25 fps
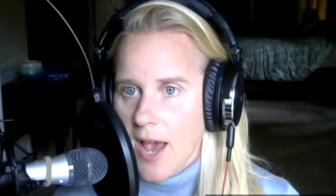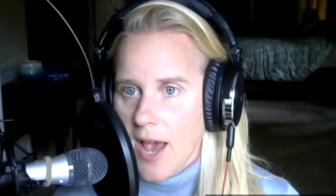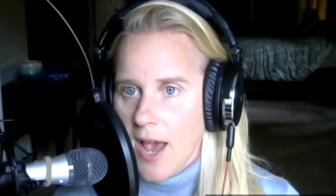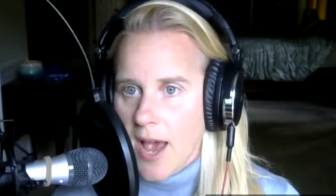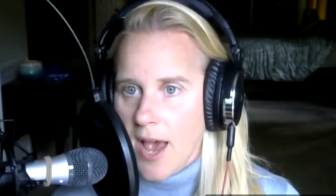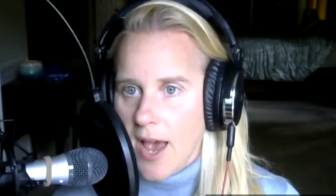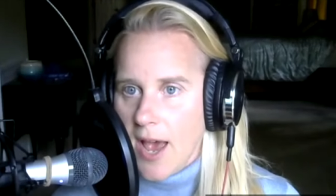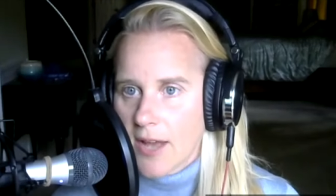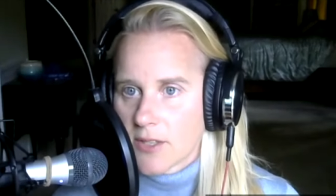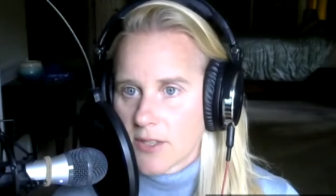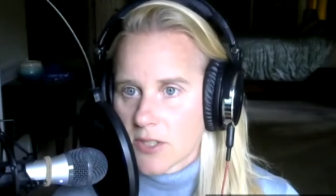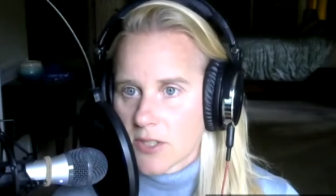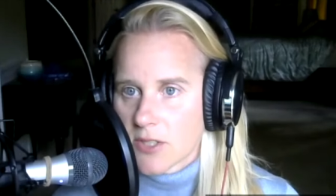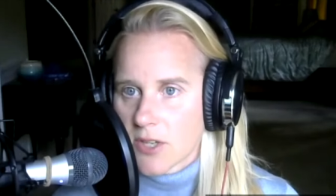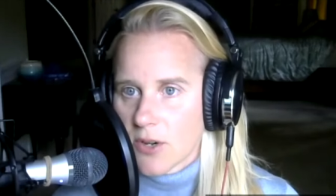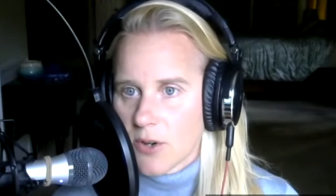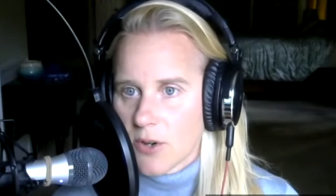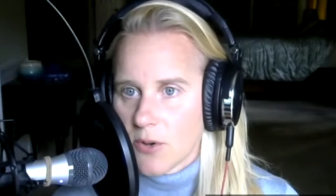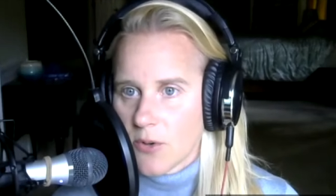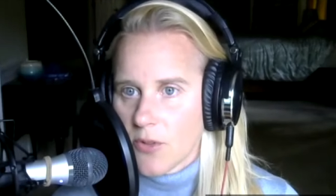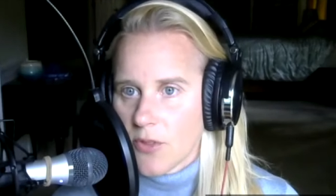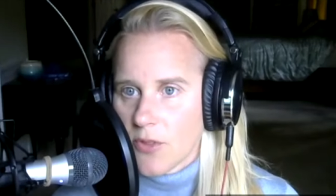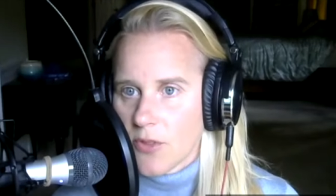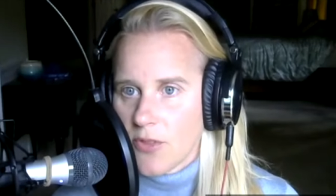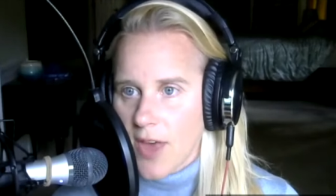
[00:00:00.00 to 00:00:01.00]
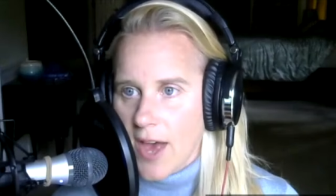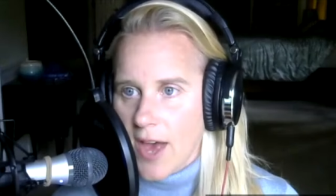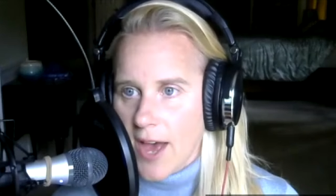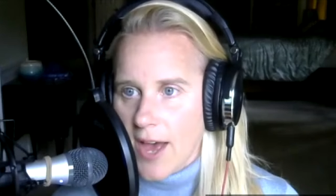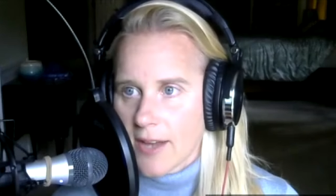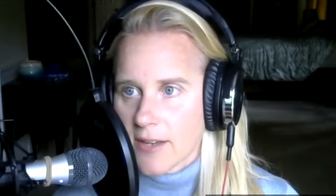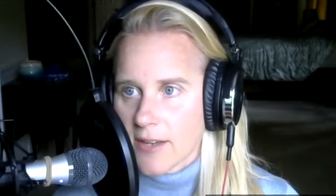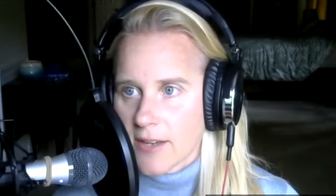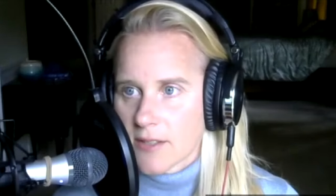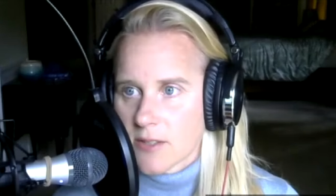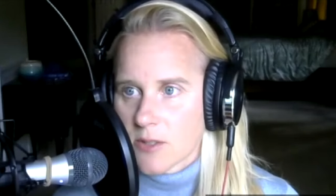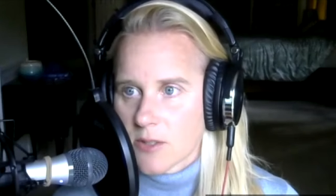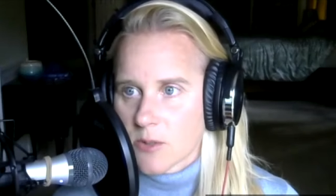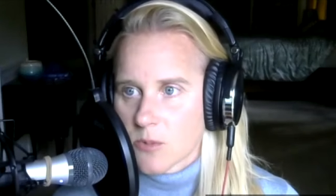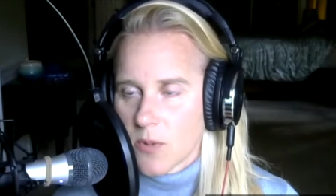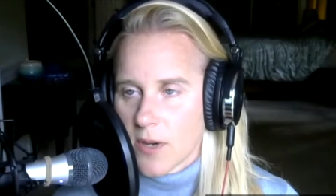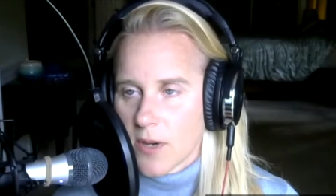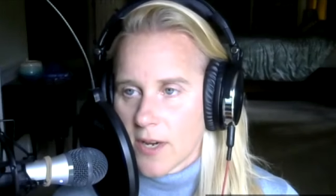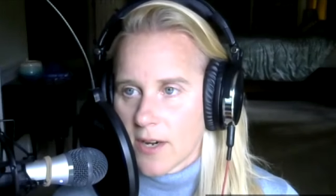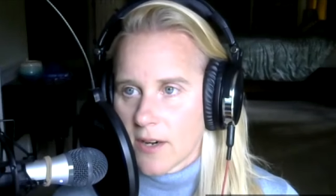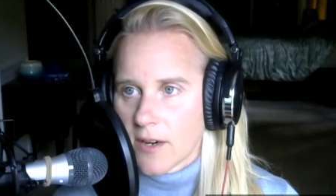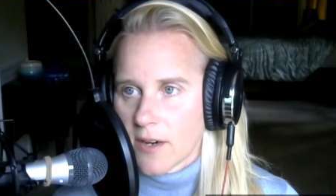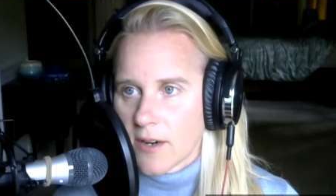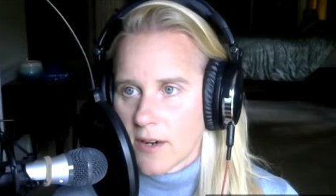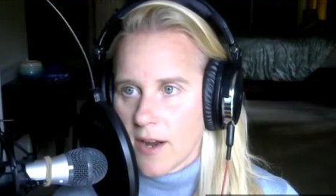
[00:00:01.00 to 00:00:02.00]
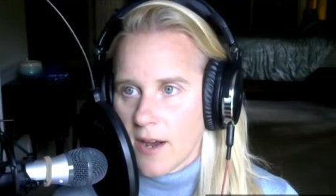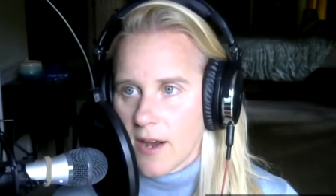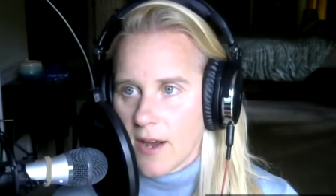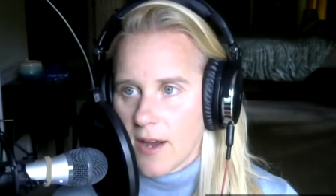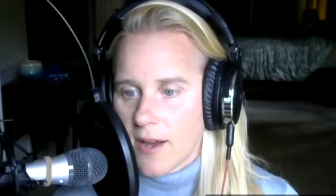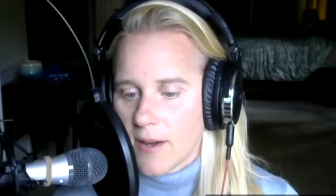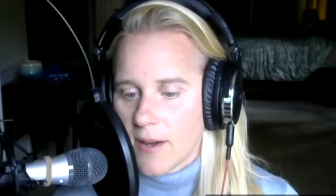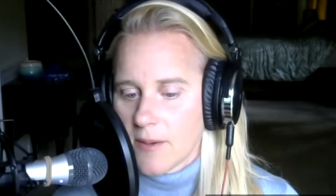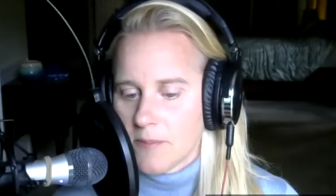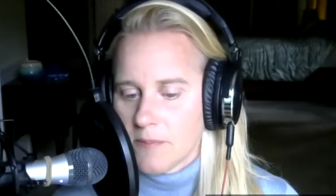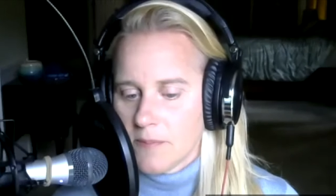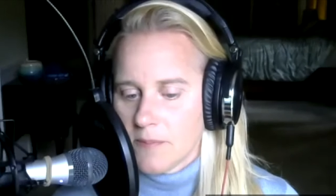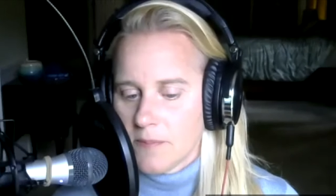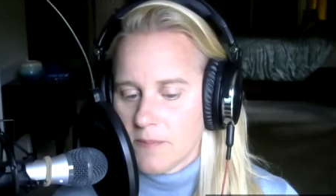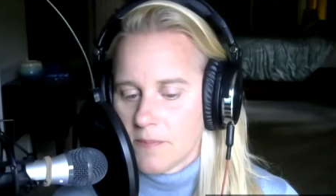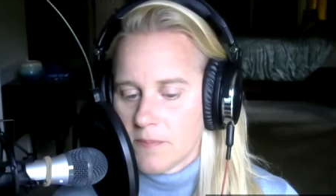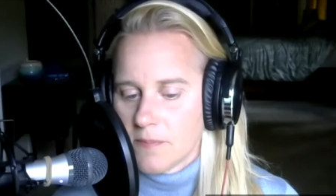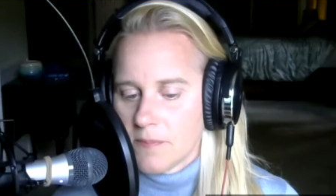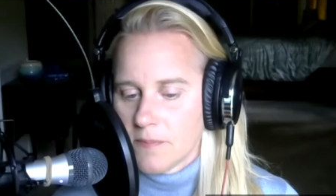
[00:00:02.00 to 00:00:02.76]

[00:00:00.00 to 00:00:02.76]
And so that is where um,